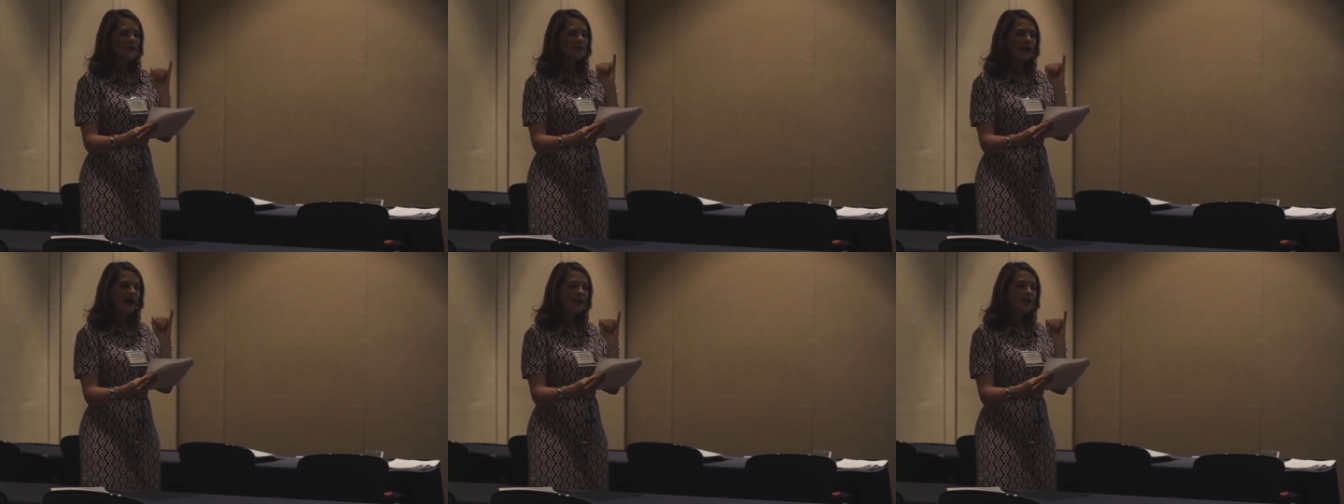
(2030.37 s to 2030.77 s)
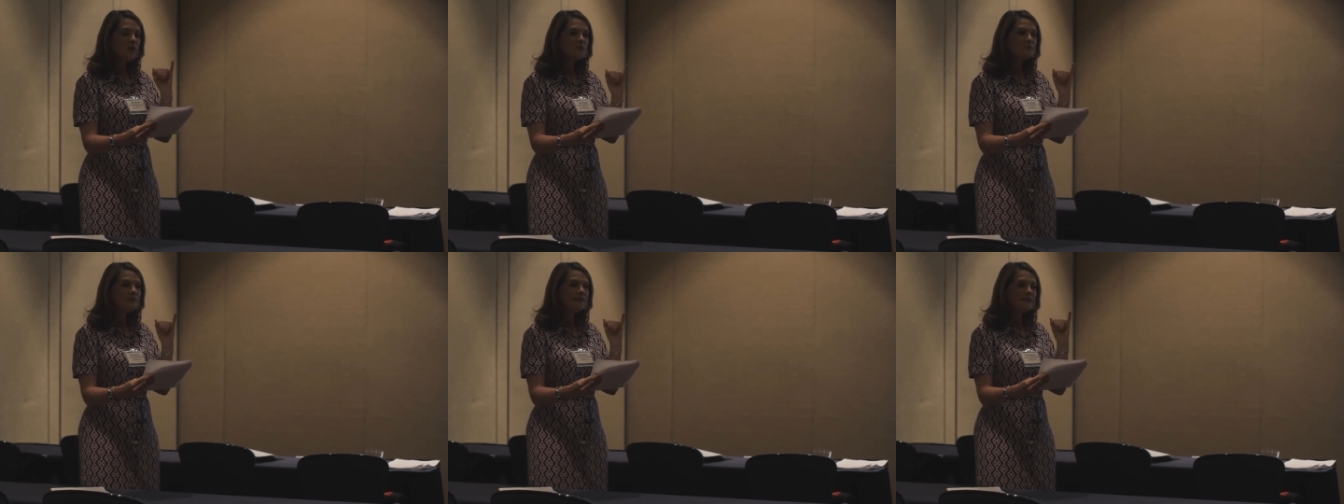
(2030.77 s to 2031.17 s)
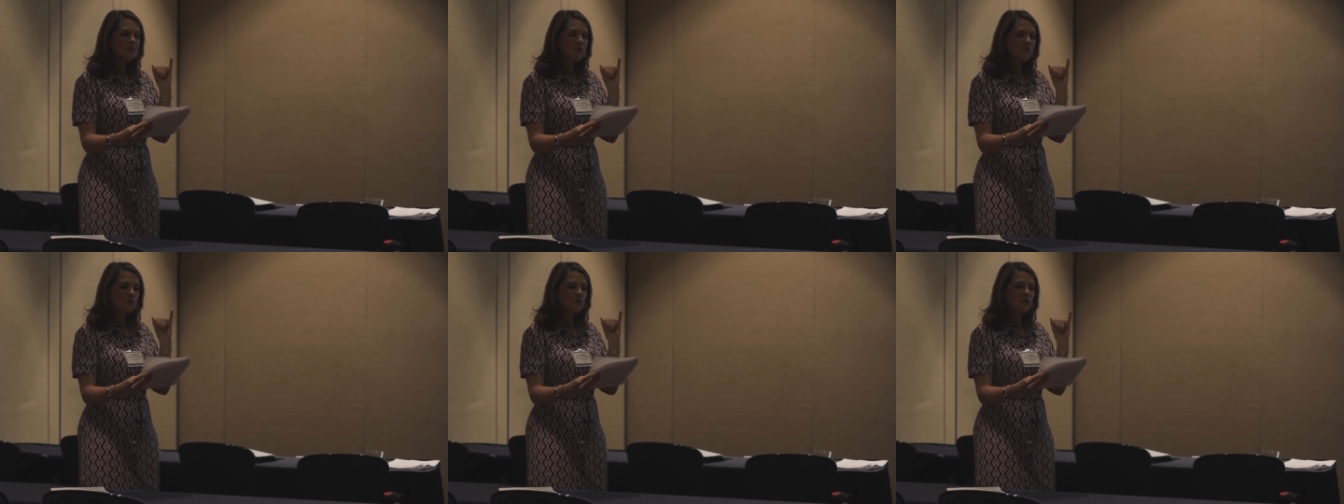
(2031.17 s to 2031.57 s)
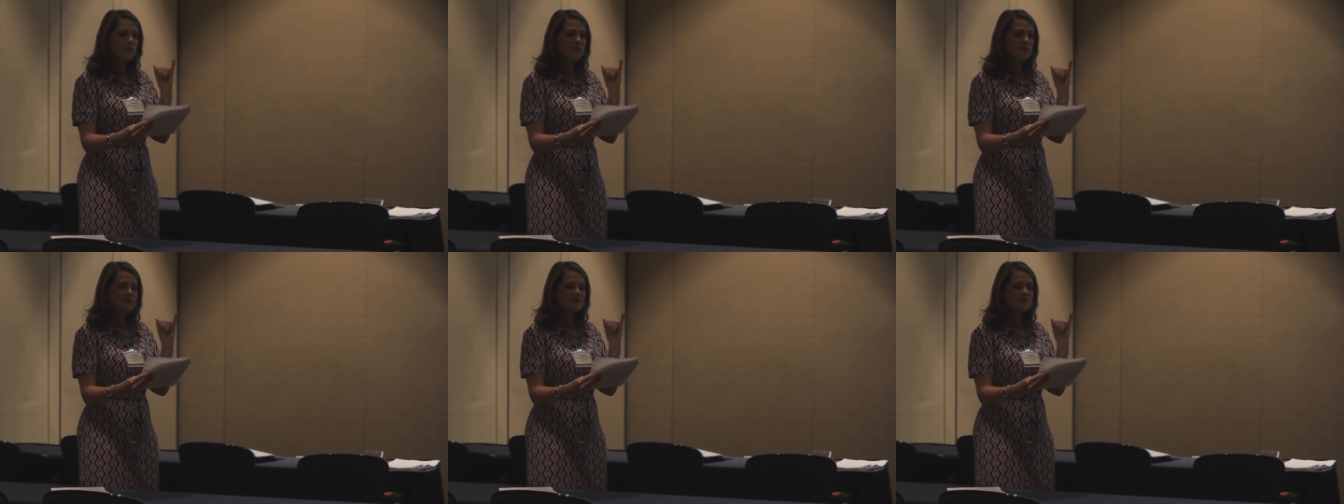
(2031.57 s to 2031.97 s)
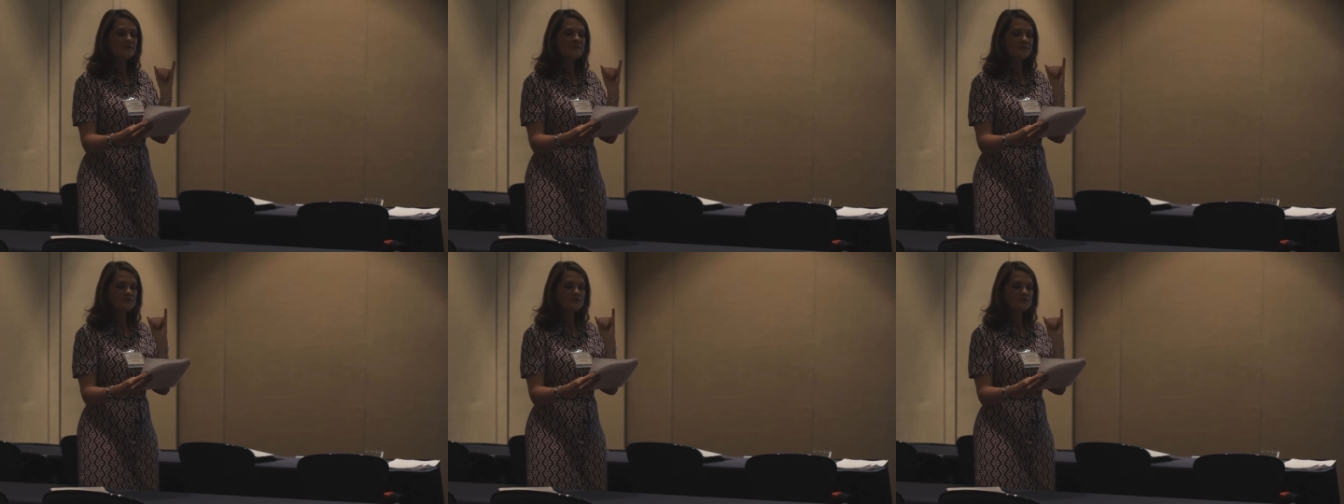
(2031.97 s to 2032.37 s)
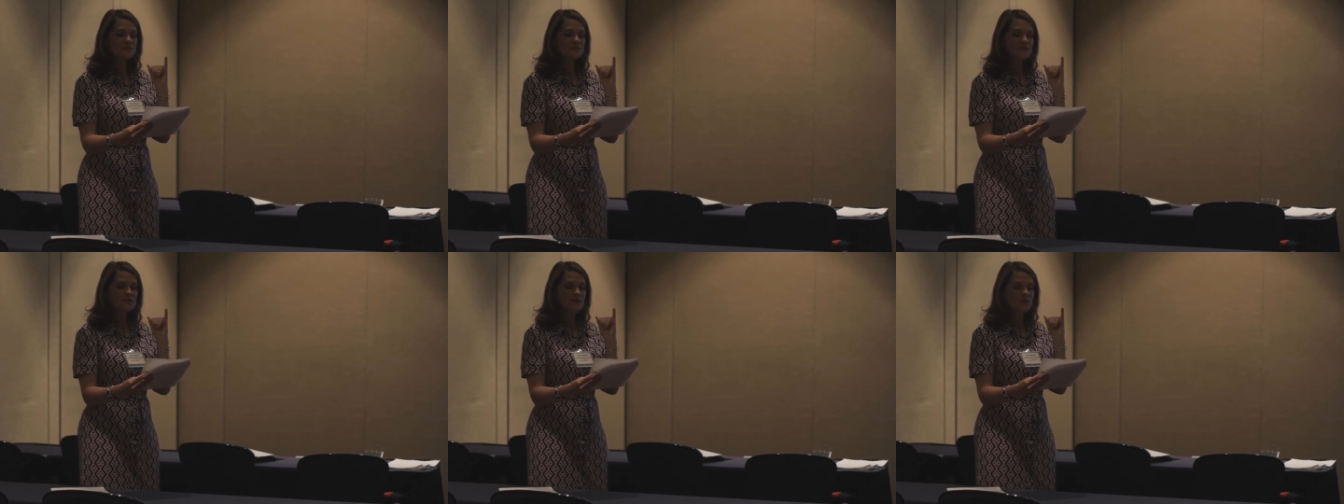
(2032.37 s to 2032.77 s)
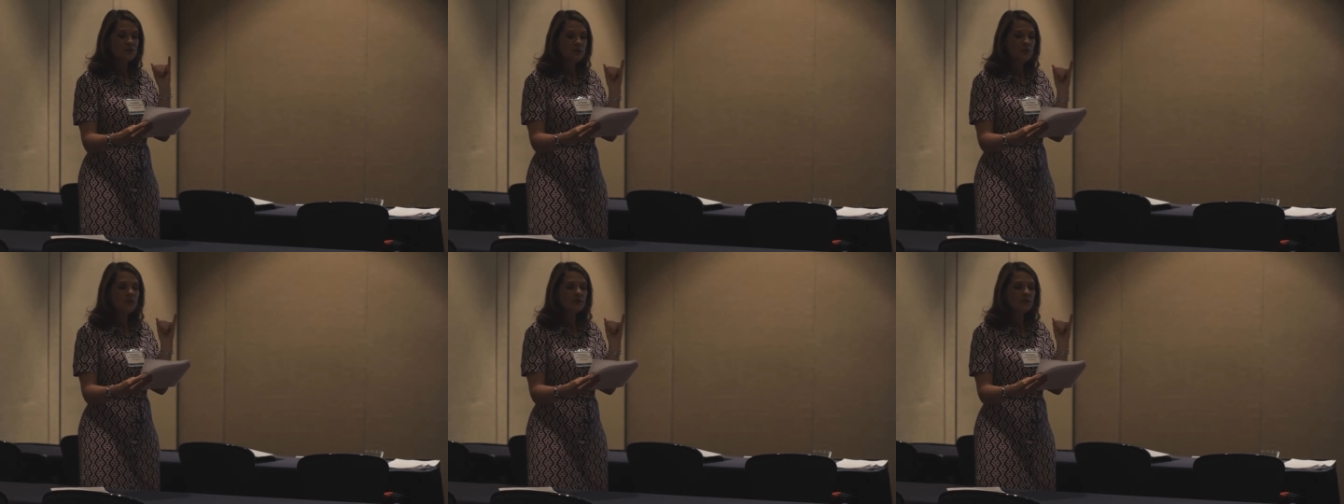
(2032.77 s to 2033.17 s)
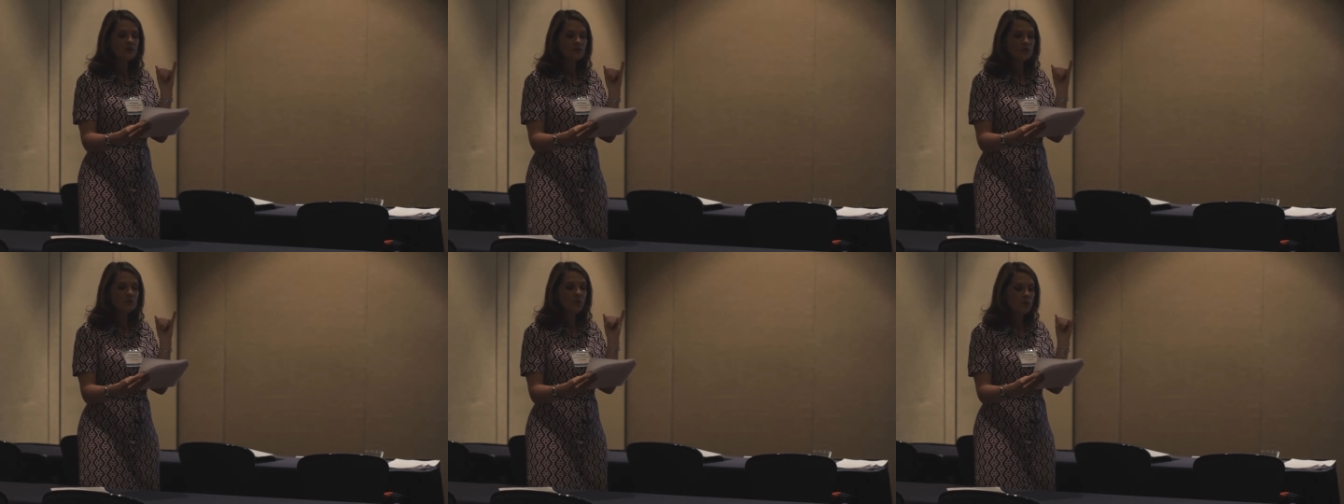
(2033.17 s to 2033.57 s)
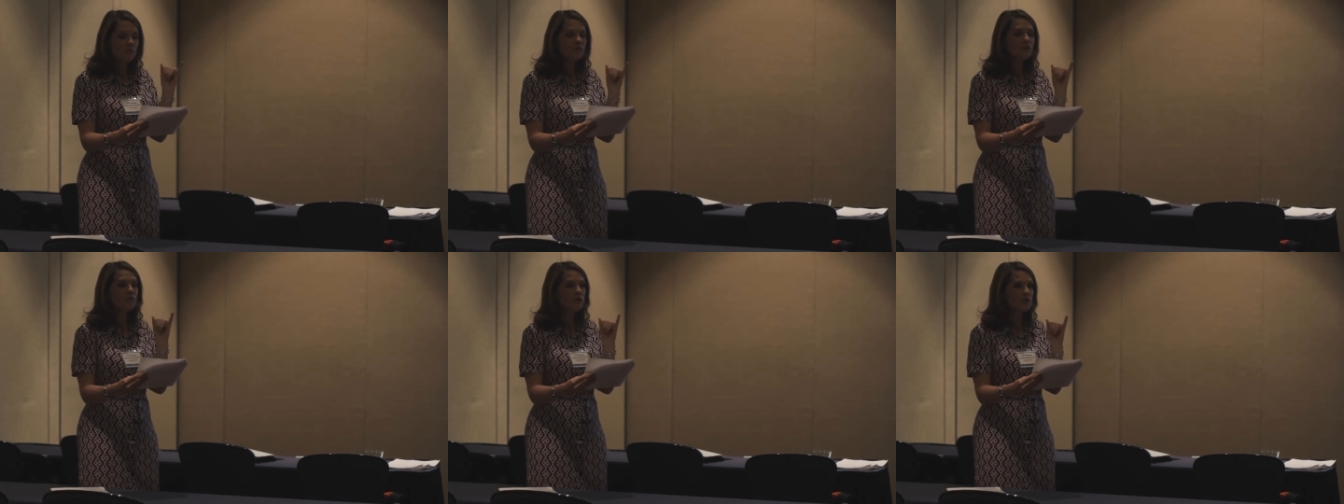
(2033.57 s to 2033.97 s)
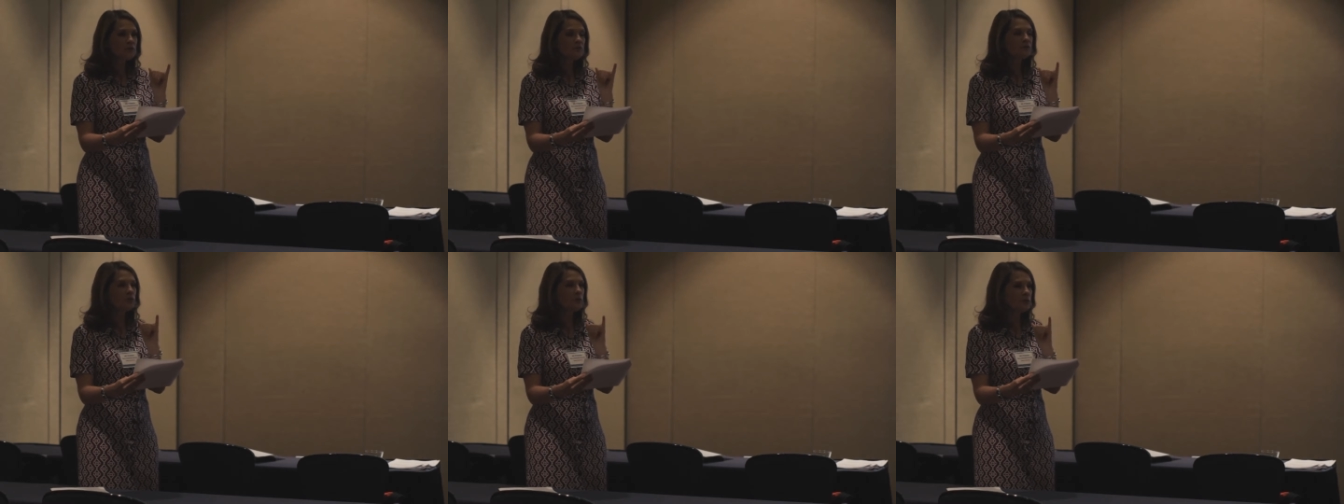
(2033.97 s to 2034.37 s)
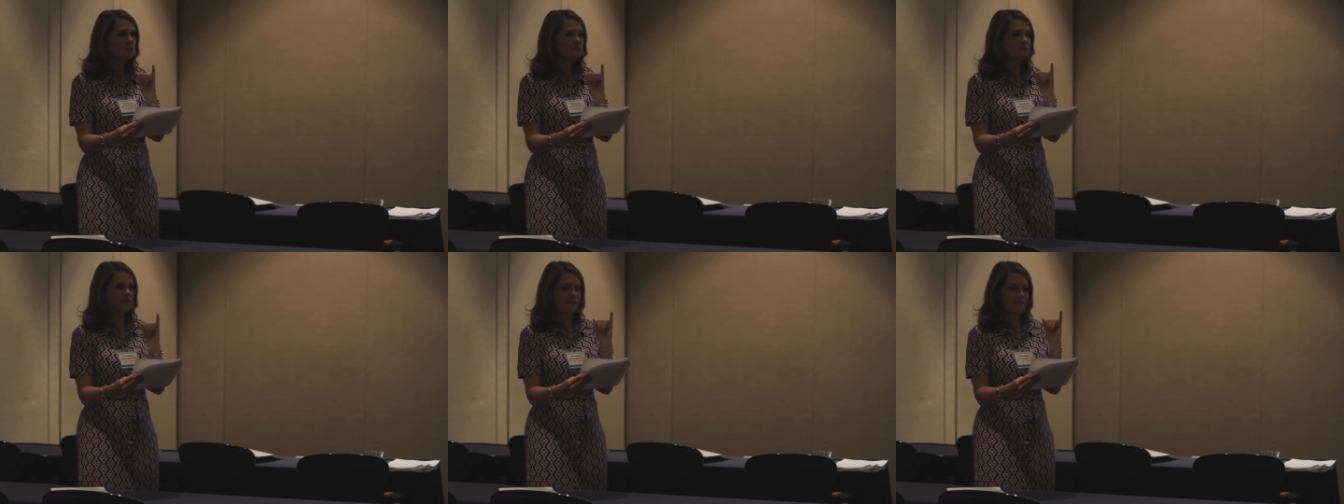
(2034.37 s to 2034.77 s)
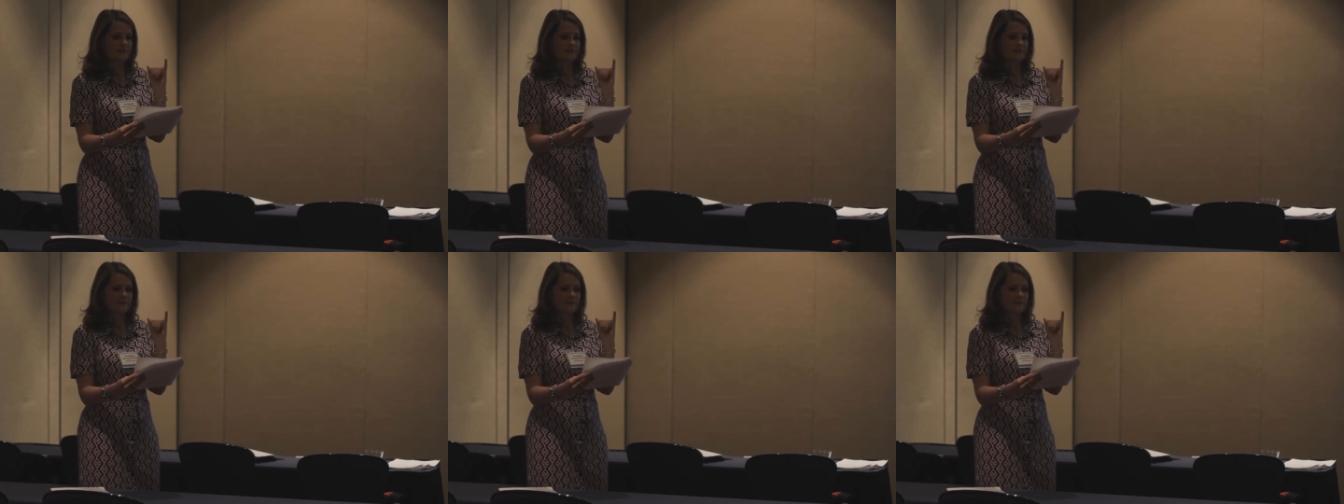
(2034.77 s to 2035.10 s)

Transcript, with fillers: not only what was this your normal curve equivalent,